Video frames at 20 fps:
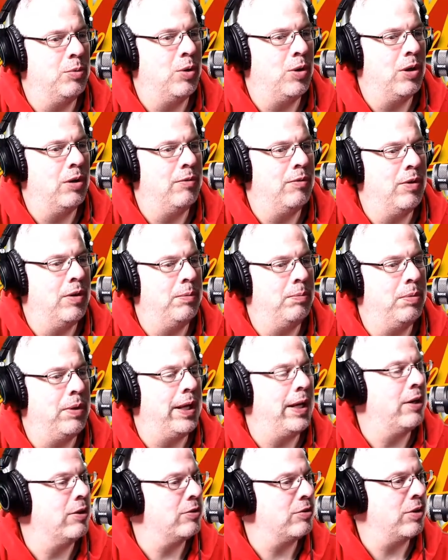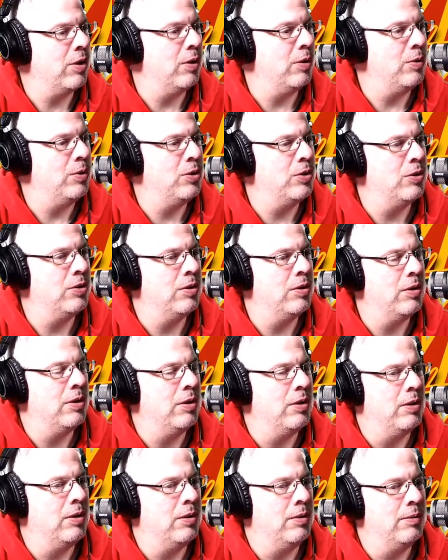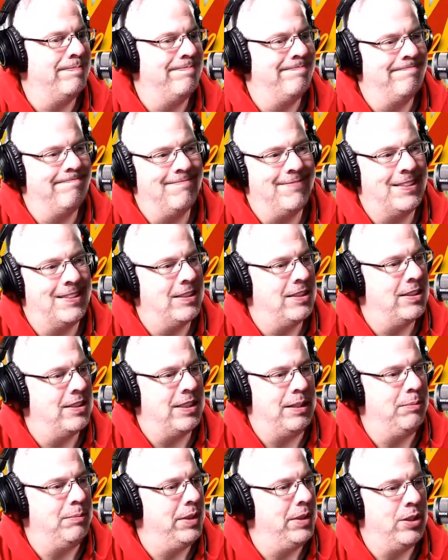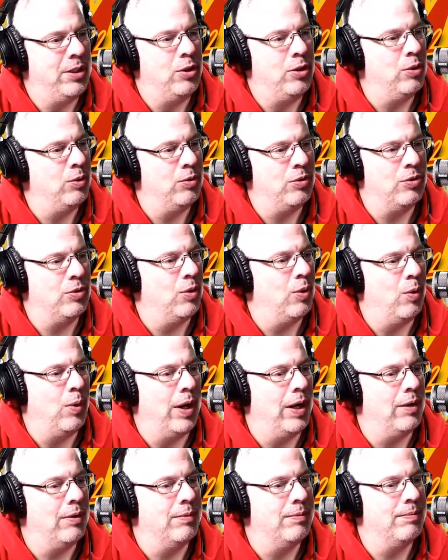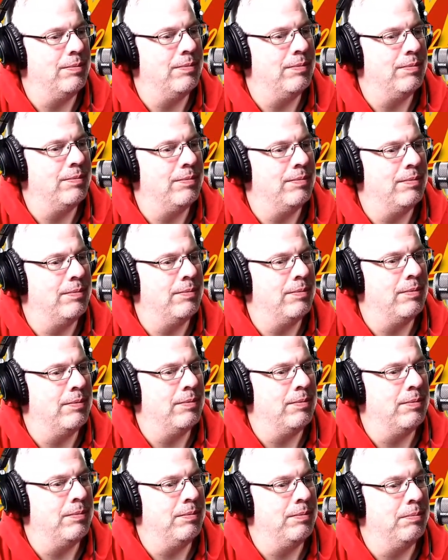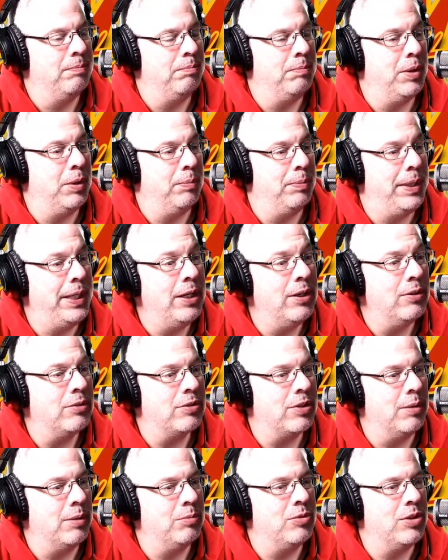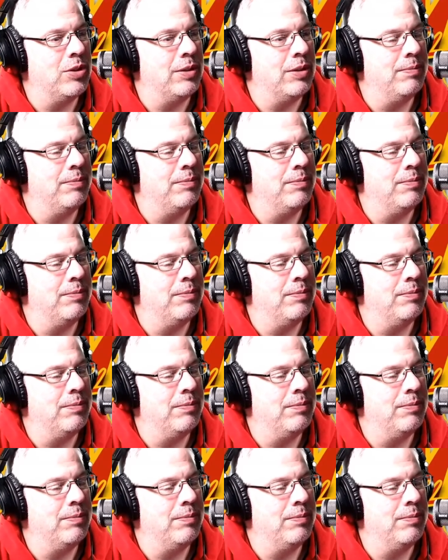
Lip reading: of a player's coach. Team didn't do so well. Bill Peters comes in,